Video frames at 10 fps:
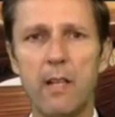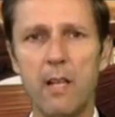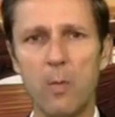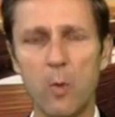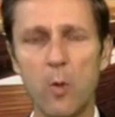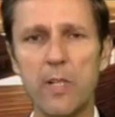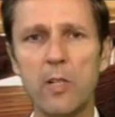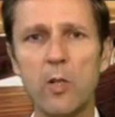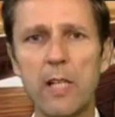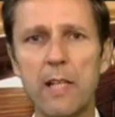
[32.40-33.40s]
We're going to
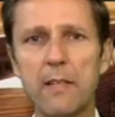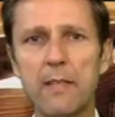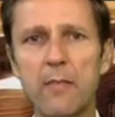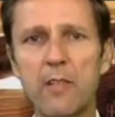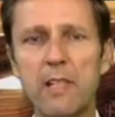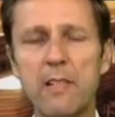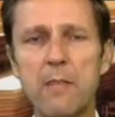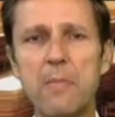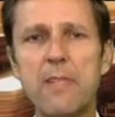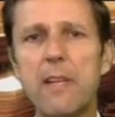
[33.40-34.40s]
look at the different
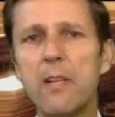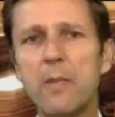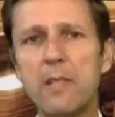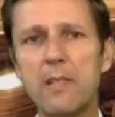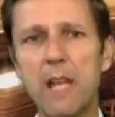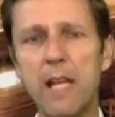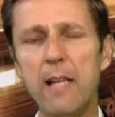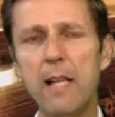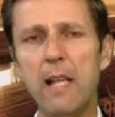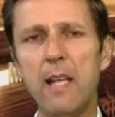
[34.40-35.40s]
exhibits that are
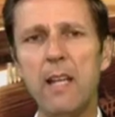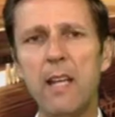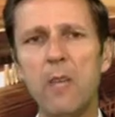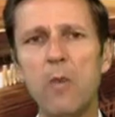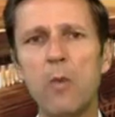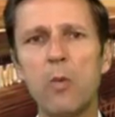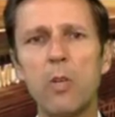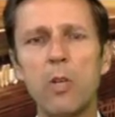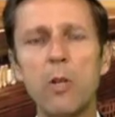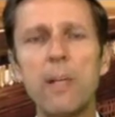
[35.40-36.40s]
inside and what we're
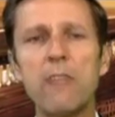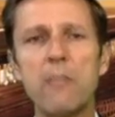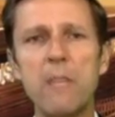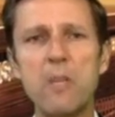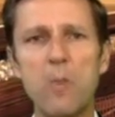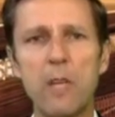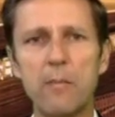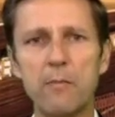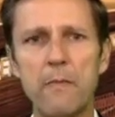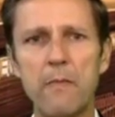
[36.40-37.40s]
learning from each one.
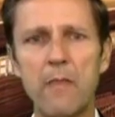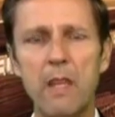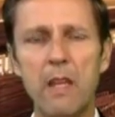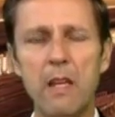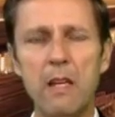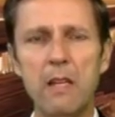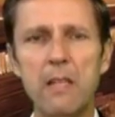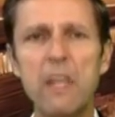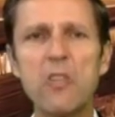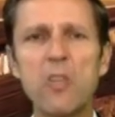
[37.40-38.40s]

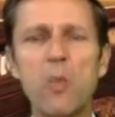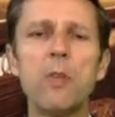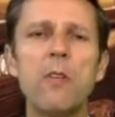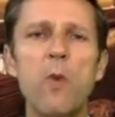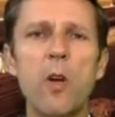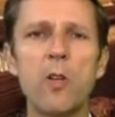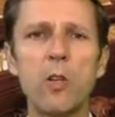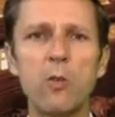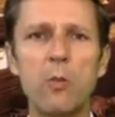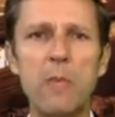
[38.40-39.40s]
Nature's World of
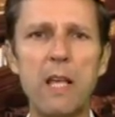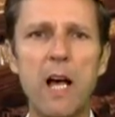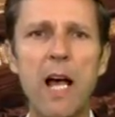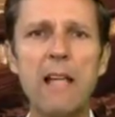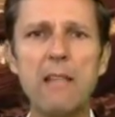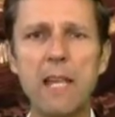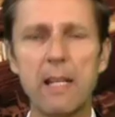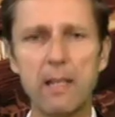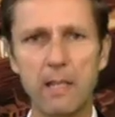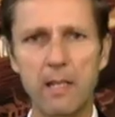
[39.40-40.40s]
Wonder will be a
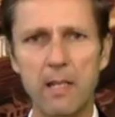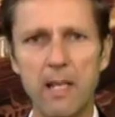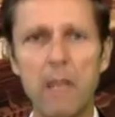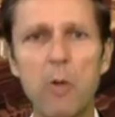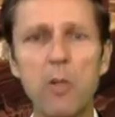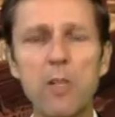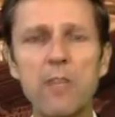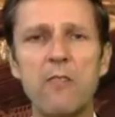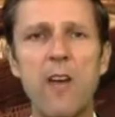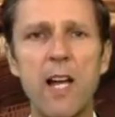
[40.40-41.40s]
high-tech, immersive
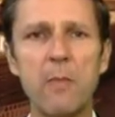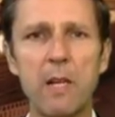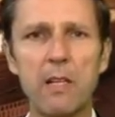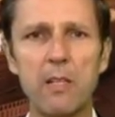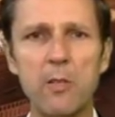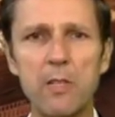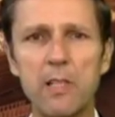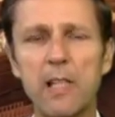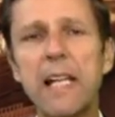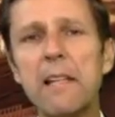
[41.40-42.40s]
environment using
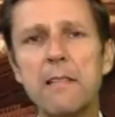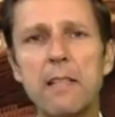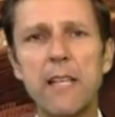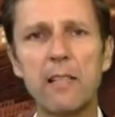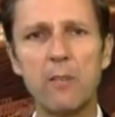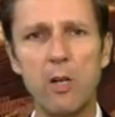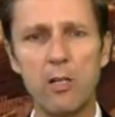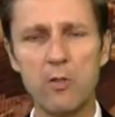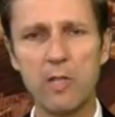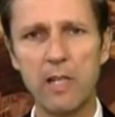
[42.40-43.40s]
the latest in
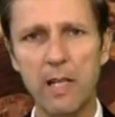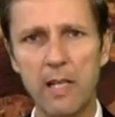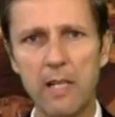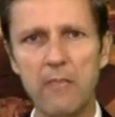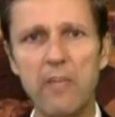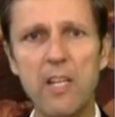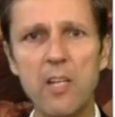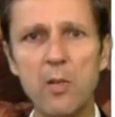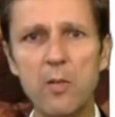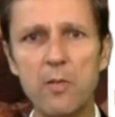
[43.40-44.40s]
technology,
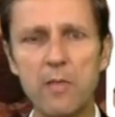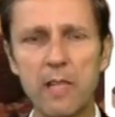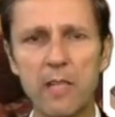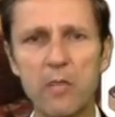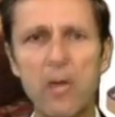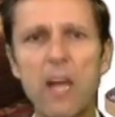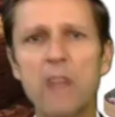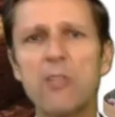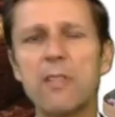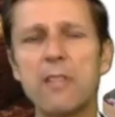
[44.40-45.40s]
videos and
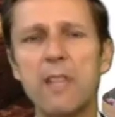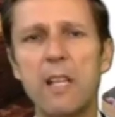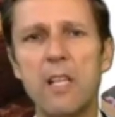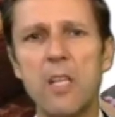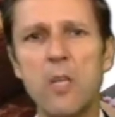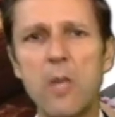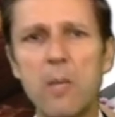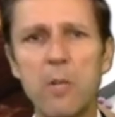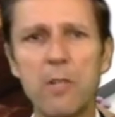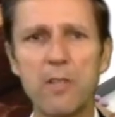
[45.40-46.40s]
attractions to
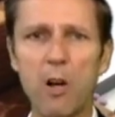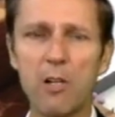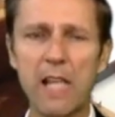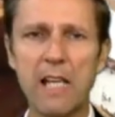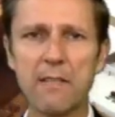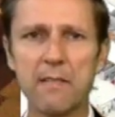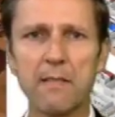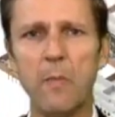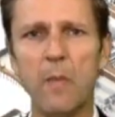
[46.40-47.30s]
immerse our guests.